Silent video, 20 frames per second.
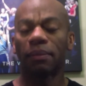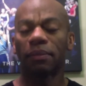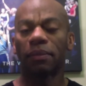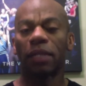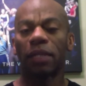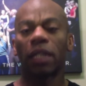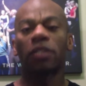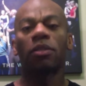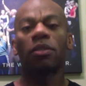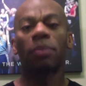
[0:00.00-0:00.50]

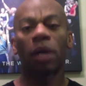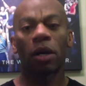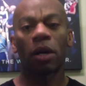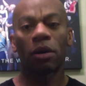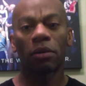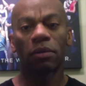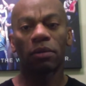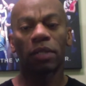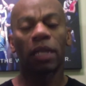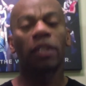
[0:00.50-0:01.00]
Not
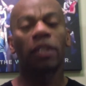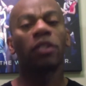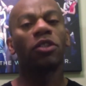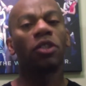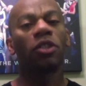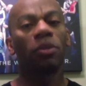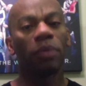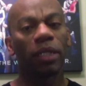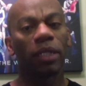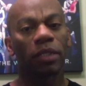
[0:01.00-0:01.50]
tomorrow, not in
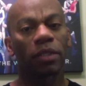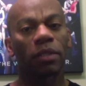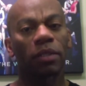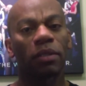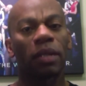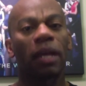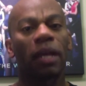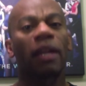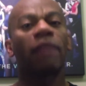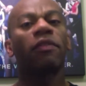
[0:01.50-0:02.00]
2 weeks,
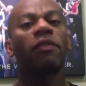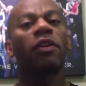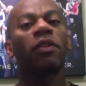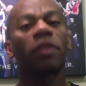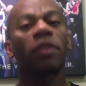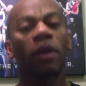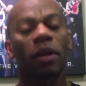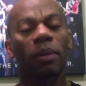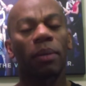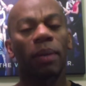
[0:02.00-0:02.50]
not after you
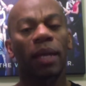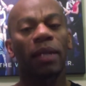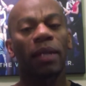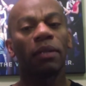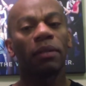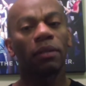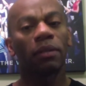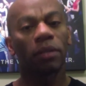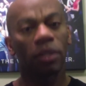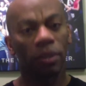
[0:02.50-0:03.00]
thought about it.
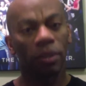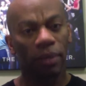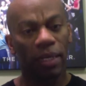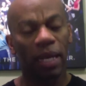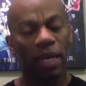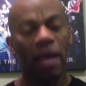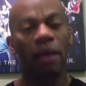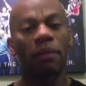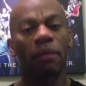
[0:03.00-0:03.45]
Do it now.